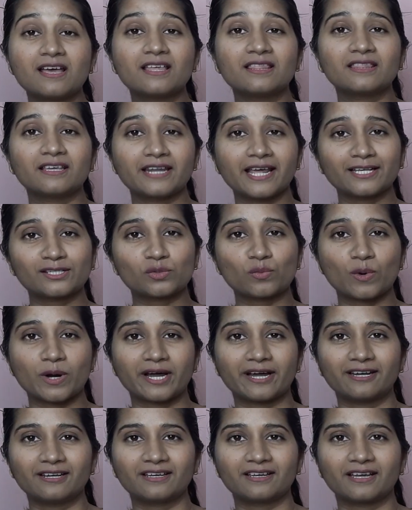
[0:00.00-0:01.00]
The next
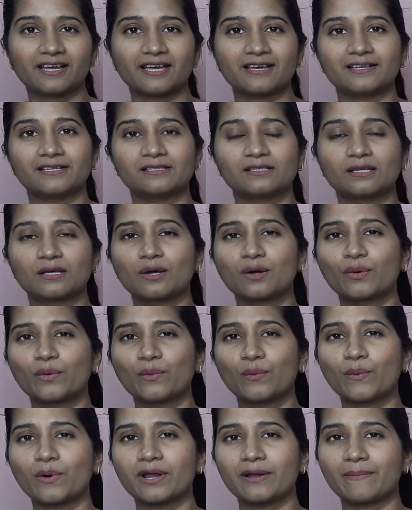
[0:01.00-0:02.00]
word is
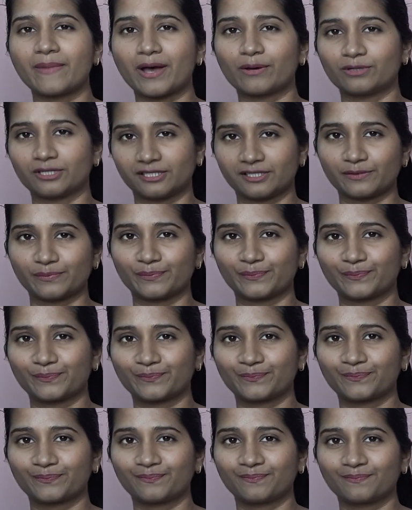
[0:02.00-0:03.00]
whataboutism.
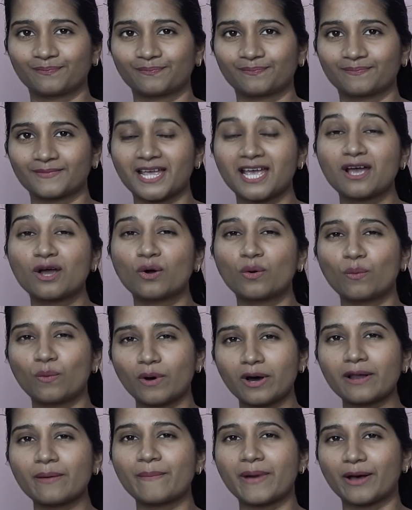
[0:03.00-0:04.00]

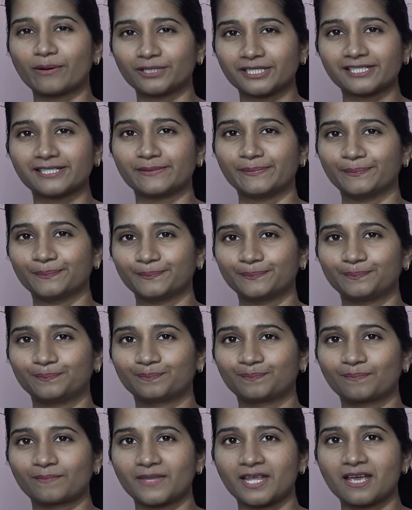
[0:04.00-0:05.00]
Whataboutism.
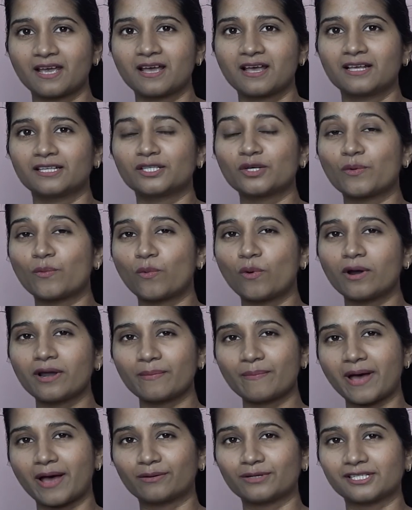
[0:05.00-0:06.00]
So
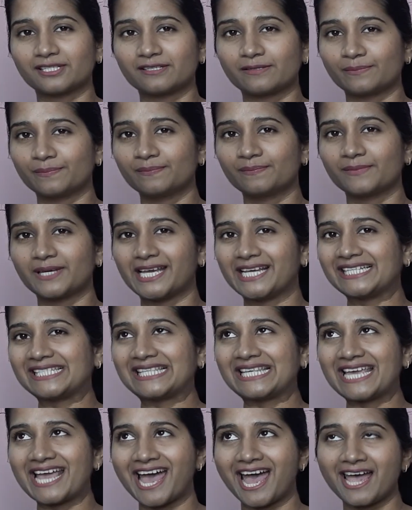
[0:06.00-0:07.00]
whataboutism is
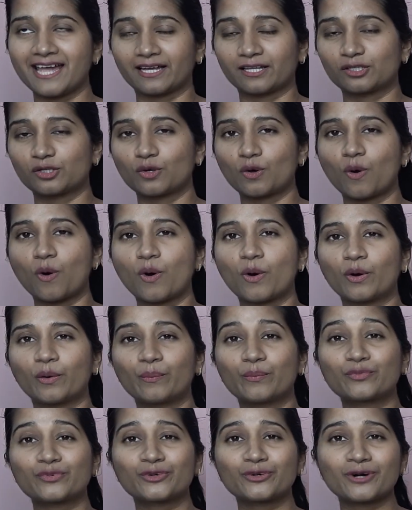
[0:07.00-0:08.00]
the act
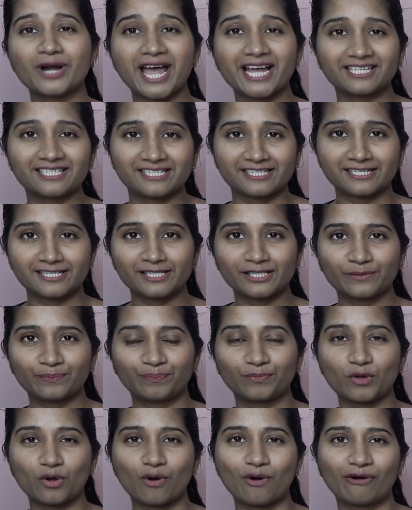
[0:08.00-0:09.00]
or practice
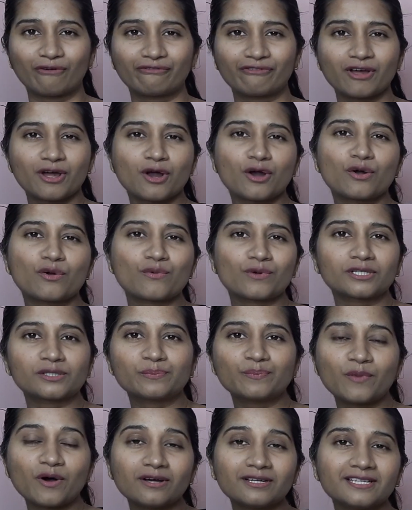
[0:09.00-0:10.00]
of
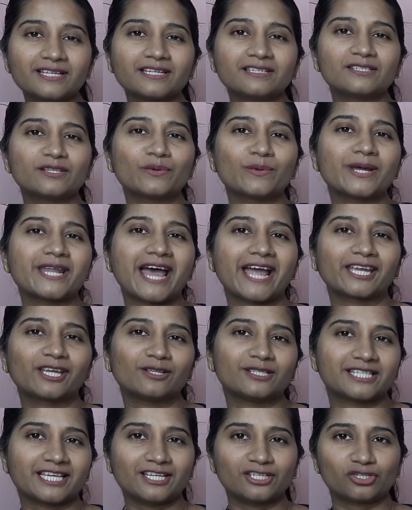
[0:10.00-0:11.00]
responding to an
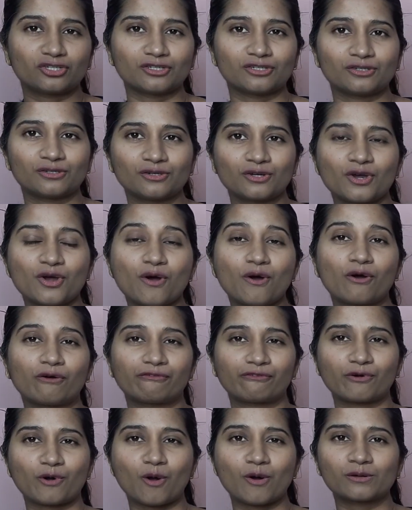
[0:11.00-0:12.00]
accusation
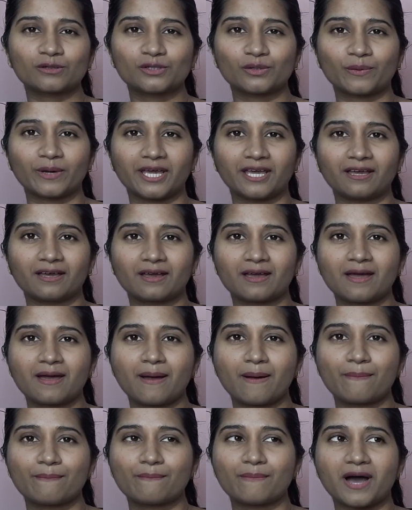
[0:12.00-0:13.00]
of wrongdoing
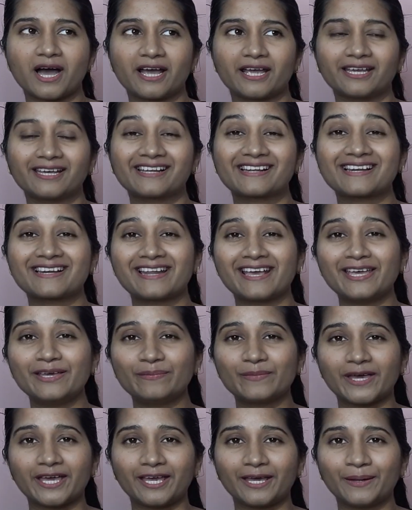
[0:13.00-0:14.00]
by
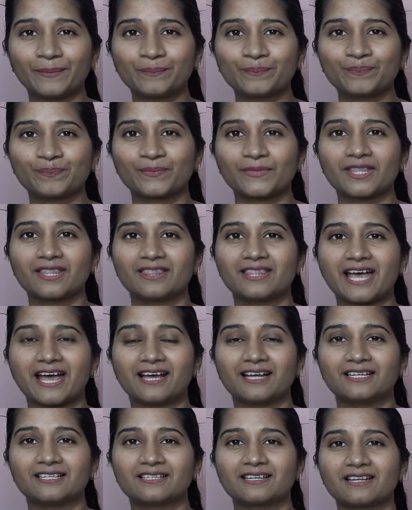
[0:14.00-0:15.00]
claiming
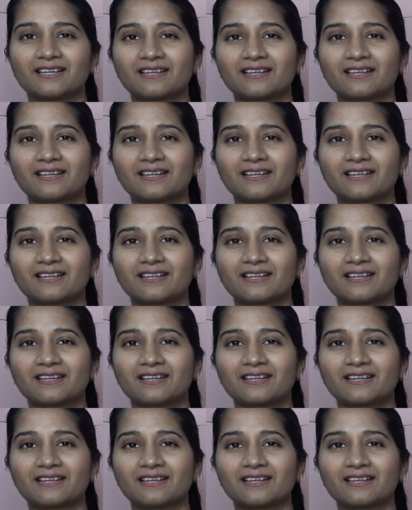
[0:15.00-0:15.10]
that